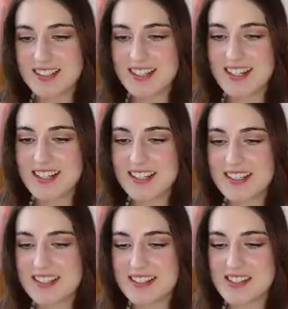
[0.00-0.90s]

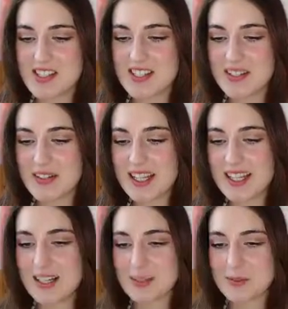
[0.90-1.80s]
Nice. She's now
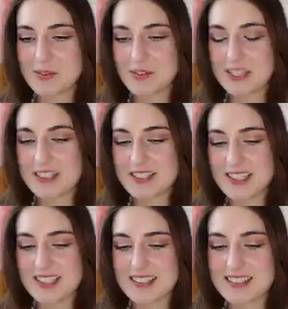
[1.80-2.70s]
hanging out with friends
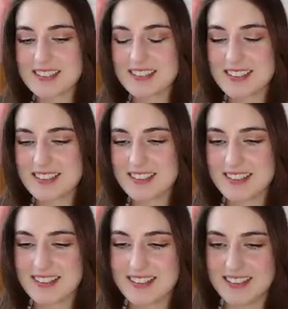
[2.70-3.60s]
again.
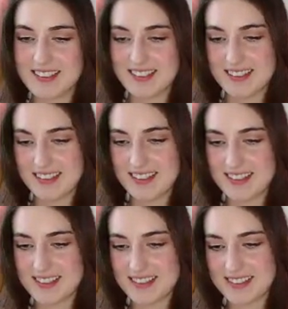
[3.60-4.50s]

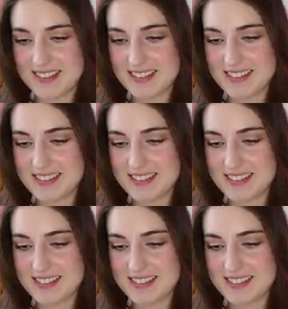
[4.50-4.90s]
Ah.